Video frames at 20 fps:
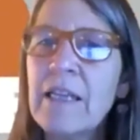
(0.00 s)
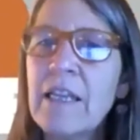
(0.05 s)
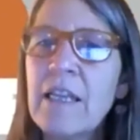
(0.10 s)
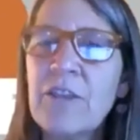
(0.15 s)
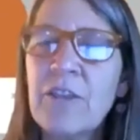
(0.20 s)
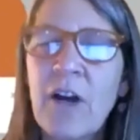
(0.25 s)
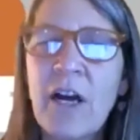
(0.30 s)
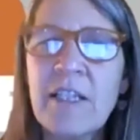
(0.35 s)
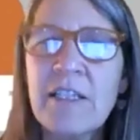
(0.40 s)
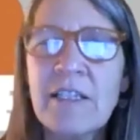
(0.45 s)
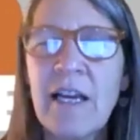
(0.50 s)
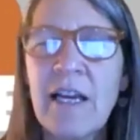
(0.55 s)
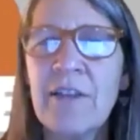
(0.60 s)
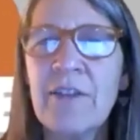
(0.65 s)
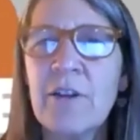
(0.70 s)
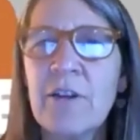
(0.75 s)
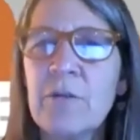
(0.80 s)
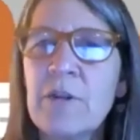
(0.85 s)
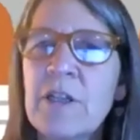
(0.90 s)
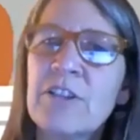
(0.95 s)
thoughts on
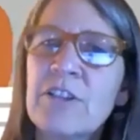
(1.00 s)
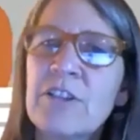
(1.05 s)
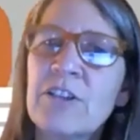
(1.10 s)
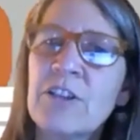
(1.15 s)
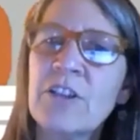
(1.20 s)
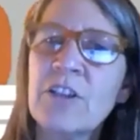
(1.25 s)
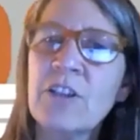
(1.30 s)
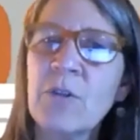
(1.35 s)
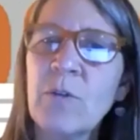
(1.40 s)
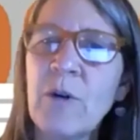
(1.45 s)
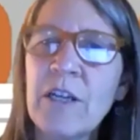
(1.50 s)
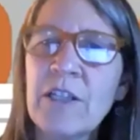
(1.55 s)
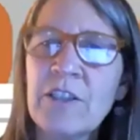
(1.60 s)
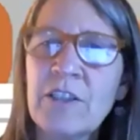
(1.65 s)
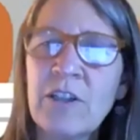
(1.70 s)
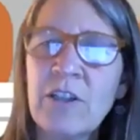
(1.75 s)
the research question,